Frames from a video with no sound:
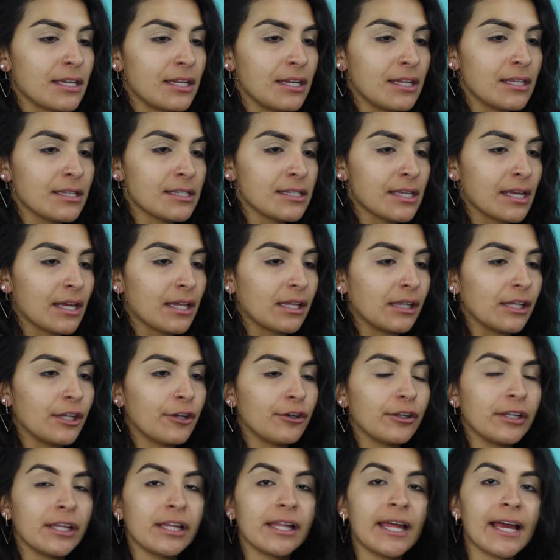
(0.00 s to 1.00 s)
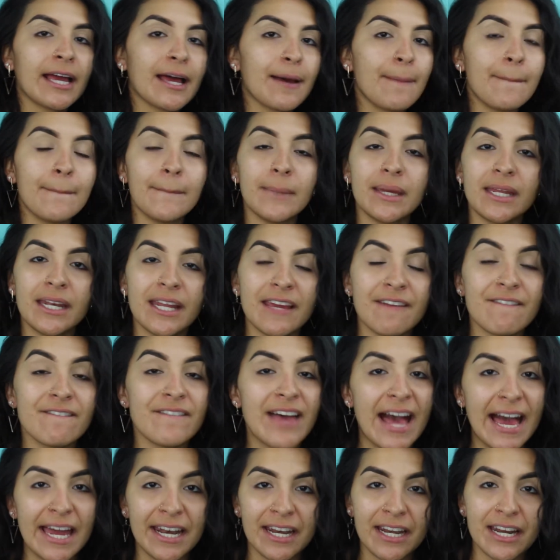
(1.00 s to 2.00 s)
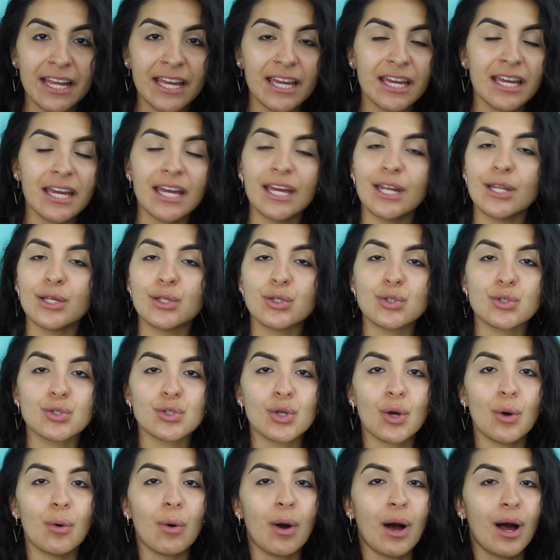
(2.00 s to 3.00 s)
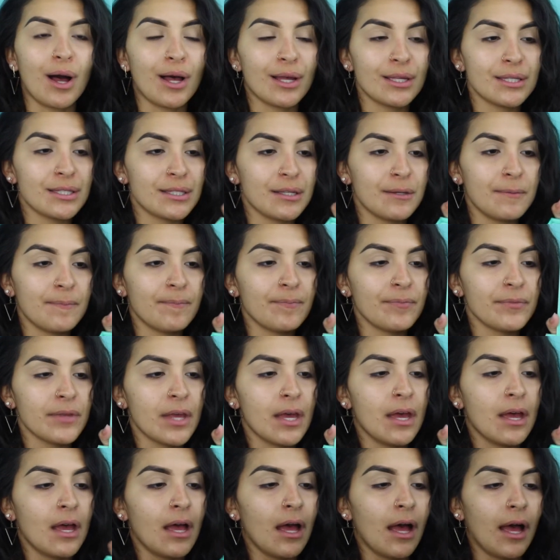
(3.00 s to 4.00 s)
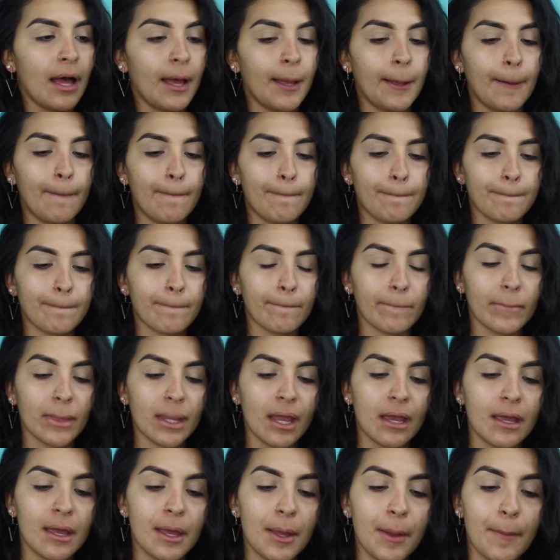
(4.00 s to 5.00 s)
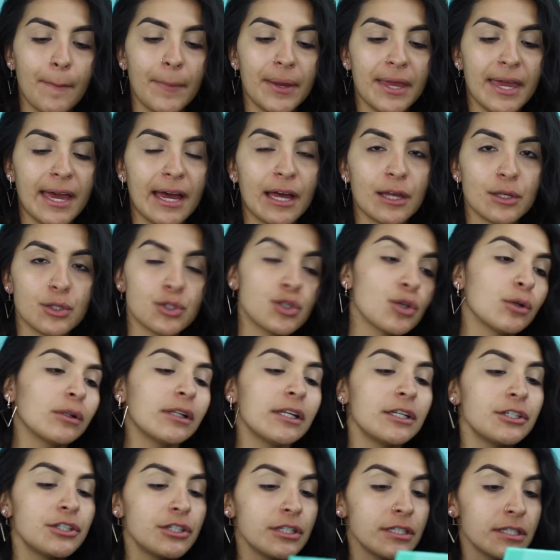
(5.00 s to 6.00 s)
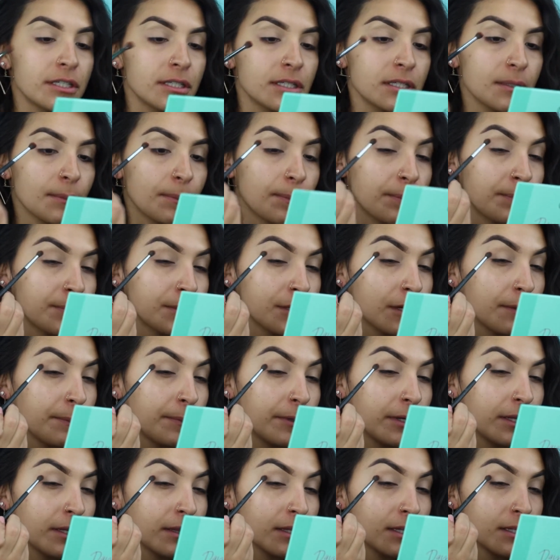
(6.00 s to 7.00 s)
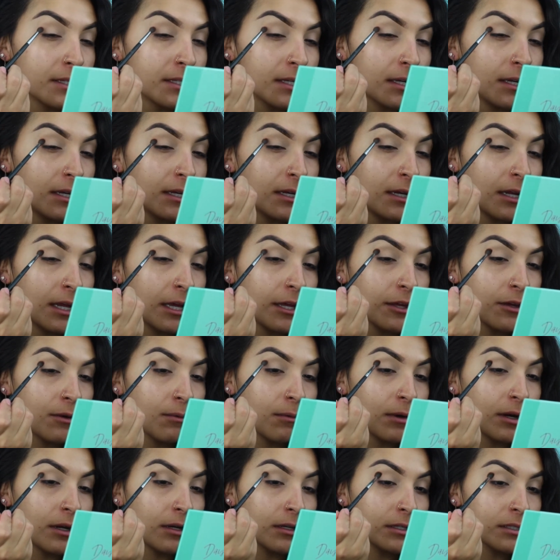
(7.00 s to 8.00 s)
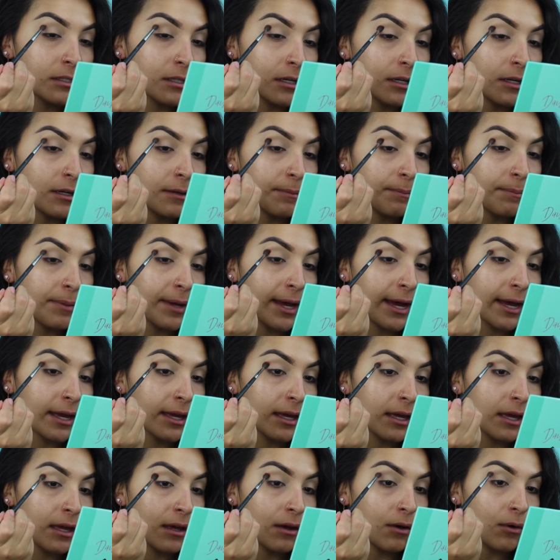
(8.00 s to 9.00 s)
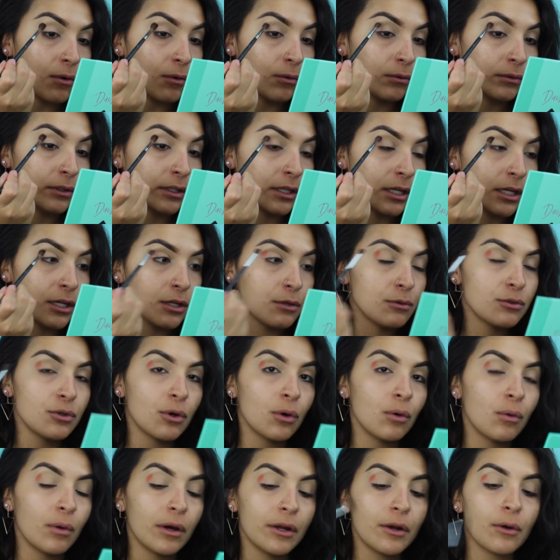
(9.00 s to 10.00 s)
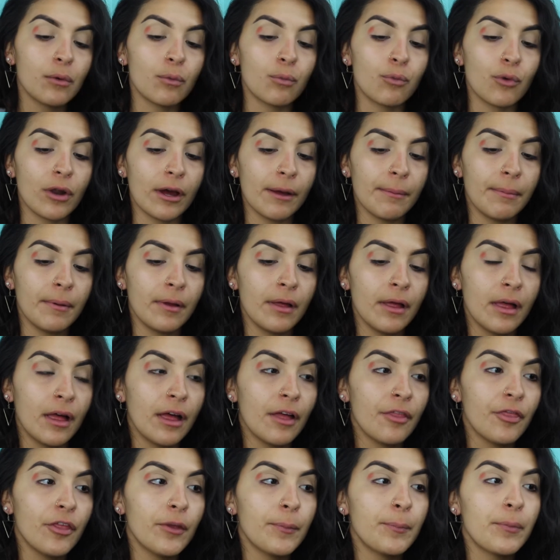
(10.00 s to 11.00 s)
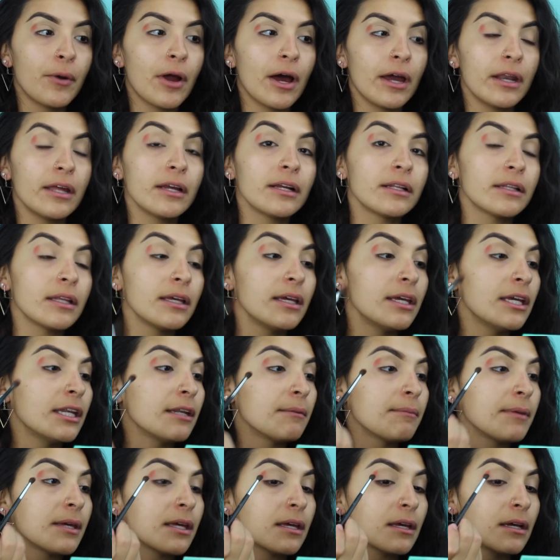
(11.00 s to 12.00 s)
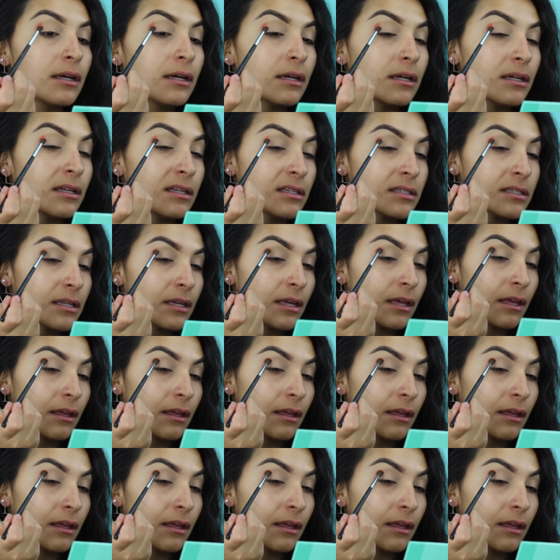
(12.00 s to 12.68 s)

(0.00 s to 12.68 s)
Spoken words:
and it's like literally like a mini vanity. It is so awesome. But yeah, so let's just start putting this in, and you want to start packing only. You don't want to rub the product in because